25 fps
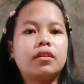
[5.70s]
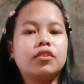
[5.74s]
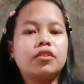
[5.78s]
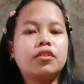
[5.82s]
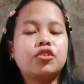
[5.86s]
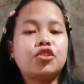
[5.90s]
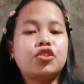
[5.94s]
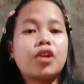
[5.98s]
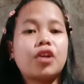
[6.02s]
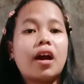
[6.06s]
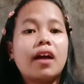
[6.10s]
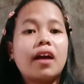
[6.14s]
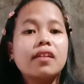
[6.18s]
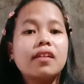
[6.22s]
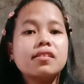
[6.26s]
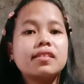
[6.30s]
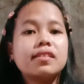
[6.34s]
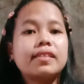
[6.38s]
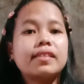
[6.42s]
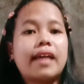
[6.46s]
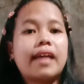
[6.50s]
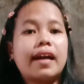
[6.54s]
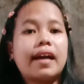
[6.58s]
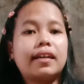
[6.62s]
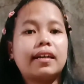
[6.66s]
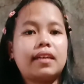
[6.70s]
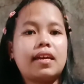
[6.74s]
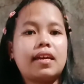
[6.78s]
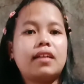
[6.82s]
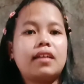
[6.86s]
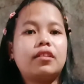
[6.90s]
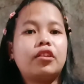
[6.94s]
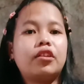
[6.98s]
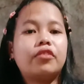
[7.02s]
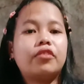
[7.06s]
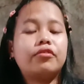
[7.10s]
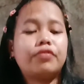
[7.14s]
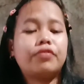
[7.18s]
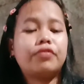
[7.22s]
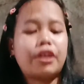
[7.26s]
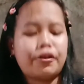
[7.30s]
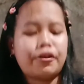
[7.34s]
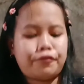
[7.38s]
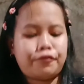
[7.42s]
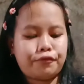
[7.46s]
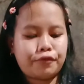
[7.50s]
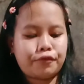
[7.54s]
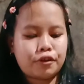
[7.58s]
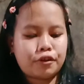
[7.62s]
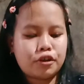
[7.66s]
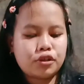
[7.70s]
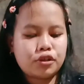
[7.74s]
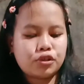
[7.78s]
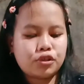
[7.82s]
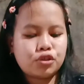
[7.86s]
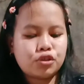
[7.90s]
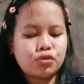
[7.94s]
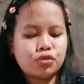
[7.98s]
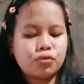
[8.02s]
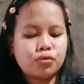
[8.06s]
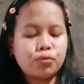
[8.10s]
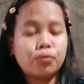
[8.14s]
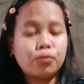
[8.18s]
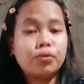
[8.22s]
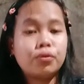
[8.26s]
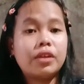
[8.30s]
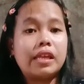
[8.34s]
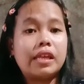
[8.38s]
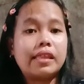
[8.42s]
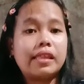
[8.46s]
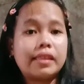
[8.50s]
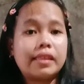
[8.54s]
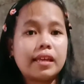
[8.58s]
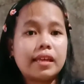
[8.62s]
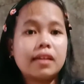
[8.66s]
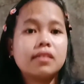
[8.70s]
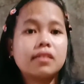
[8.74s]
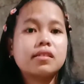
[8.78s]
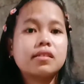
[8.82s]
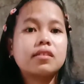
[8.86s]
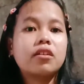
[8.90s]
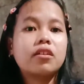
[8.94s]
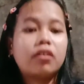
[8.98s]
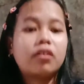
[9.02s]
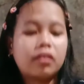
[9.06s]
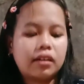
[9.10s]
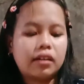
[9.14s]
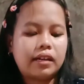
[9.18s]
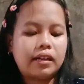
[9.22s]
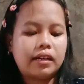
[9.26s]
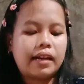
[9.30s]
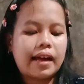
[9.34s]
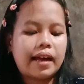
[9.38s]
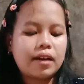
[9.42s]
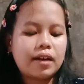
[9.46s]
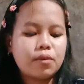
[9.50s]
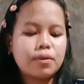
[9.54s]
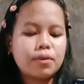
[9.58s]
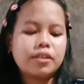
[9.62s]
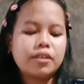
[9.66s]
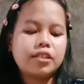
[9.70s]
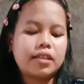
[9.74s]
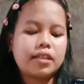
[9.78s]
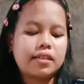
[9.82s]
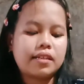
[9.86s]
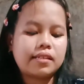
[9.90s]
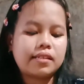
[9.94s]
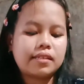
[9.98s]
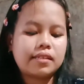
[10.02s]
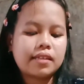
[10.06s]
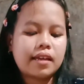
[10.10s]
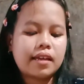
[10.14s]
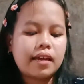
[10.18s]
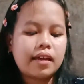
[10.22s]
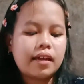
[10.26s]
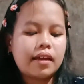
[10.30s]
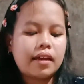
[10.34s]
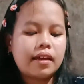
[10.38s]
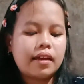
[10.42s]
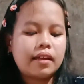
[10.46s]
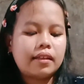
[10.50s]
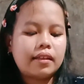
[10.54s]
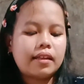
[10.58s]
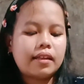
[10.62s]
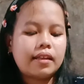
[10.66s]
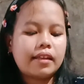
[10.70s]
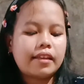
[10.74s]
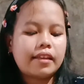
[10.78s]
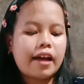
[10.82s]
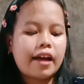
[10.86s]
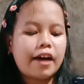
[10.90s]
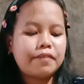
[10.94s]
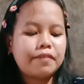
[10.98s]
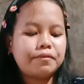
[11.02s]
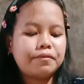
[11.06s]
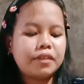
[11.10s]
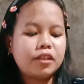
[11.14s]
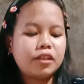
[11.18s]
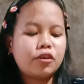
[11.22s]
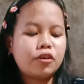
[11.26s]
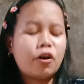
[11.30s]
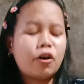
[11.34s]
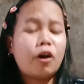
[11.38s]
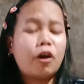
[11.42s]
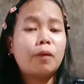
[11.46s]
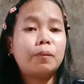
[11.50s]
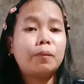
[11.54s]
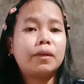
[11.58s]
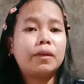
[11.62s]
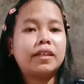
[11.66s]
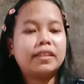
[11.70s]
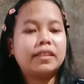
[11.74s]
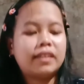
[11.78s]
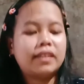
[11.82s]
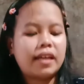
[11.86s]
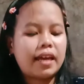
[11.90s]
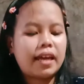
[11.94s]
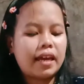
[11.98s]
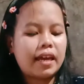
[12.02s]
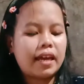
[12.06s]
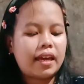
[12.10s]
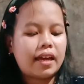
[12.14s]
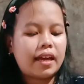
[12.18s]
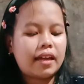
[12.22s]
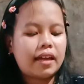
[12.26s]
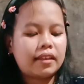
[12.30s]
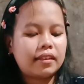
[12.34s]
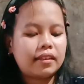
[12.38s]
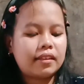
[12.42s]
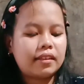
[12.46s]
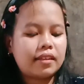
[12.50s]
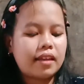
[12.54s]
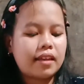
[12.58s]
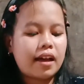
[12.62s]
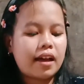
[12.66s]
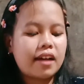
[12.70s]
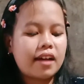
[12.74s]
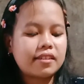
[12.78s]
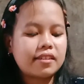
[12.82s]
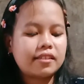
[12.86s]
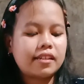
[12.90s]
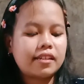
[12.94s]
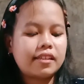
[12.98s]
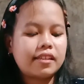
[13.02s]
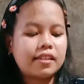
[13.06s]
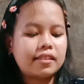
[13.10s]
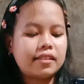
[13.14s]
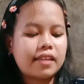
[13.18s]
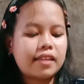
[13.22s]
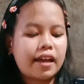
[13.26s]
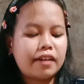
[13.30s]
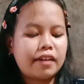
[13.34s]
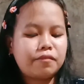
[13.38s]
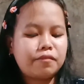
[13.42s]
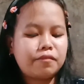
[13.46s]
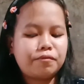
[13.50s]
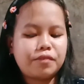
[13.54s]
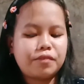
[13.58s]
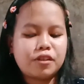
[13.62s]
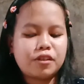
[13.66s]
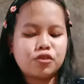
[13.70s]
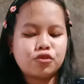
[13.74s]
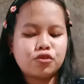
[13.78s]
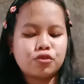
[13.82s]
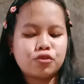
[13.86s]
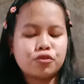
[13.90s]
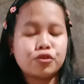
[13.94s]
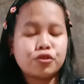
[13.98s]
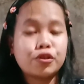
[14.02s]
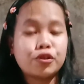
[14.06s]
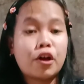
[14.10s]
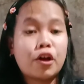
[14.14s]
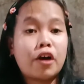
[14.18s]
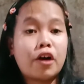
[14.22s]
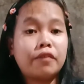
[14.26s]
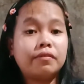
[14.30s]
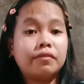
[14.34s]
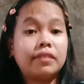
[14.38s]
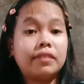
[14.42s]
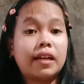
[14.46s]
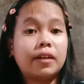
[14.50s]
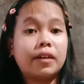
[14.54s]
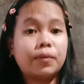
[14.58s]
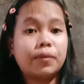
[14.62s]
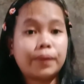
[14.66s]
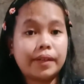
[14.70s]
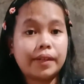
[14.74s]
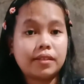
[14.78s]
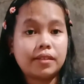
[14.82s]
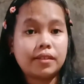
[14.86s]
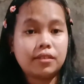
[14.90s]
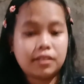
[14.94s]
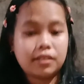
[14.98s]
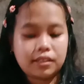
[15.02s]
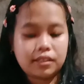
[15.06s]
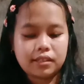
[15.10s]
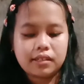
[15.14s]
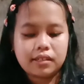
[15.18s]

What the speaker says: Charles Hackett refers to the things or languages that have in common as the design features of language.